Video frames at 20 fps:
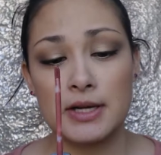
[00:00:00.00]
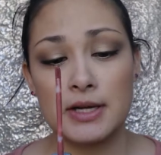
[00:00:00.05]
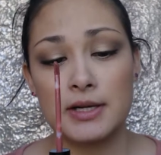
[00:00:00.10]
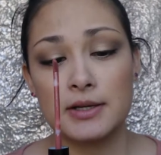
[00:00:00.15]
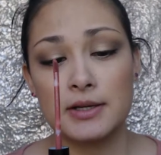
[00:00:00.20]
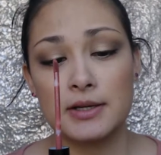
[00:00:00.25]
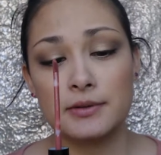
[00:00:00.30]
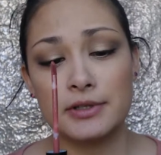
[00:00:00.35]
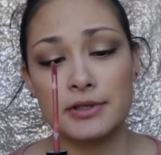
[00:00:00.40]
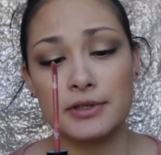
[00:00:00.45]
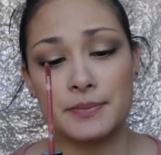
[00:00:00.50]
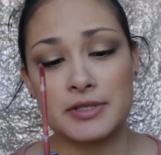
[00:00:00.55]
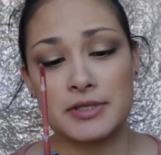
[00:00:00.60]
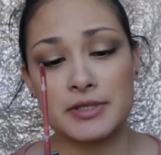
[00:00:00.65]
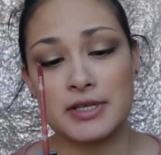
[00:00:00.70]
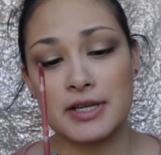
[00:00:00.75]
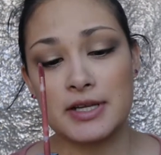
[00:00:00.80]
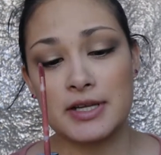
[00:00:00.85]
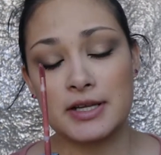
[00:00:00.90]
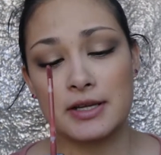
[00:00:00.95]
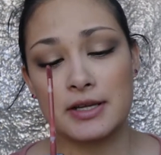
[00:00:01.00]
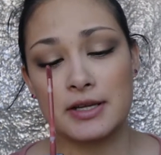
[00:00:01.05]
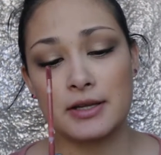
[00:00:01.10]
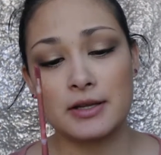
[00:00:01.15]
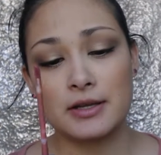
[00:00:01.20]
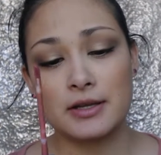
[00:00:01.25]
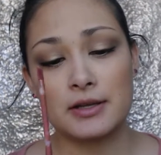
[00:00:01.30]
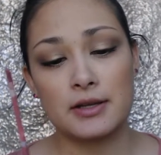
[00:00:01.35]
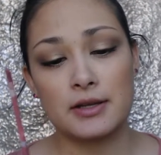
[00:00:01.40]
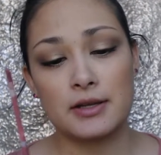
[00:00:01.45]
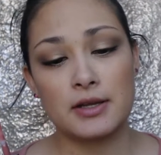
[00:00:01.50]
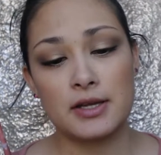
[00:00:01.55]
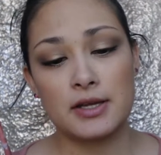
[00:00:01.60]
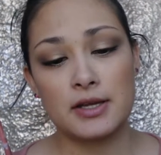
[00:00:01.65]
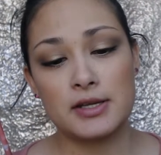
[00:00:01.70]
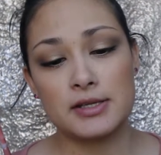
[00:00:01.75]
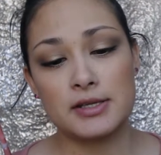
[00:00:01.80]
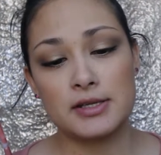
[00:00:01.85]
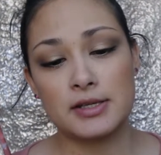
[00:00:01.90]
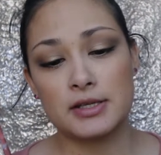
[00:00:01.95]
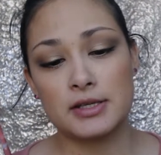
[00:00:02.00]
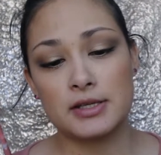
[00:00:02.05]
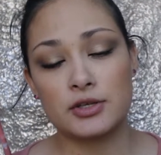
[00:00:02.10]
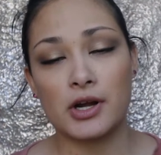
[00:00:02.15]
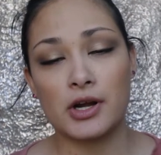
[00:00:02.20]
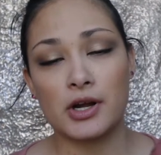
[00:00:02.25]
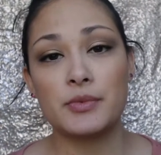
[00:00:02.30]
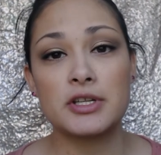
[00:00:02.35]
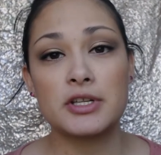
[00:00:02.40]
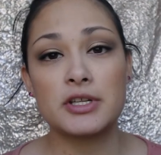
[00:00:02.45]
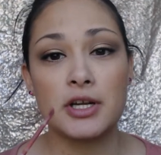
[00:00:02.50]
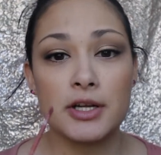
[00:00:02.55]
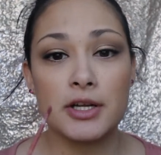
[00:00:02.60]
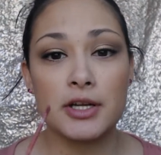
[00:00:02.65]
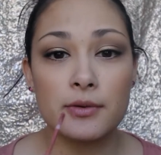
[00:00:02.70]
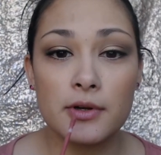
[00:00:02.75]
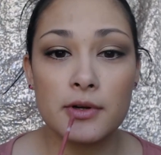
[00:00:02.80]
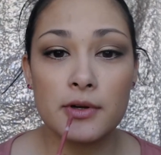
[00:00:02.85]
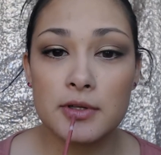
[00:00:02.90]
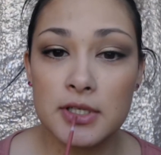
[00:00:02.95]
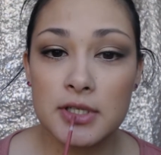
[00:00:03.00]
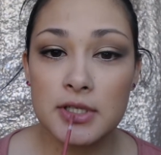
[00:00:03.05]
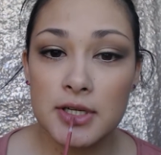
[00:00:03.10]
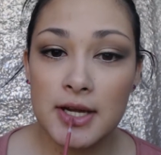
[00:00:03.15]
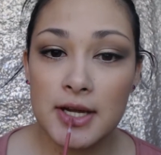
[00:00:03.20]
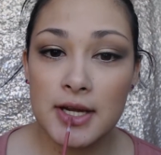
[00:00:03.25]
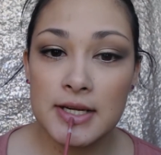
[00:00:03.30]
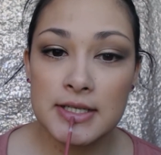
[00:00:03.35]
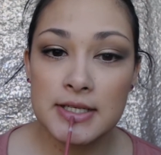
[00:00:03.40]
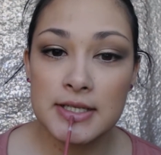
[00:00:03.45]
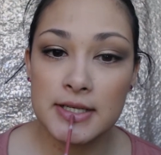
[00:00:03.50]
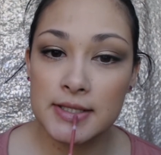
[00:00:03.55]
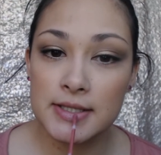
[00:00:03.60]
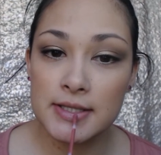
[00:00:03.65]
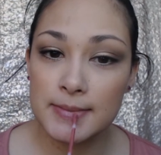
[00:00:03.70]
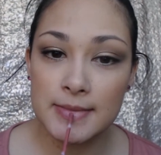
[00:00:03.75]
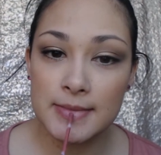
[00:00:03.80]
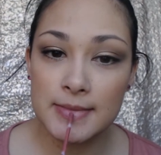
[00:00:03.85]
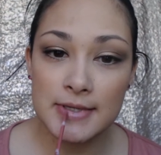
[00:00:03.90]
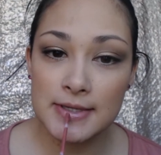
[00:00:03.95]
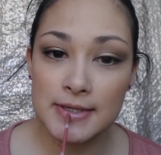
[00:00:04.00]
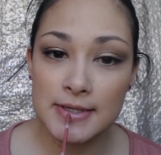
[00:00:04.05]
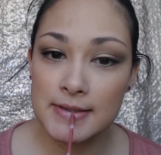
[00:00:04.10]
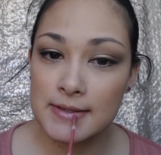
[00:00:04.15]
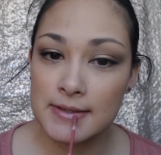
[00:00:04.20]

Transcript: lipstick, is the Try Me Tawny Rose Highshine Lip Gloss.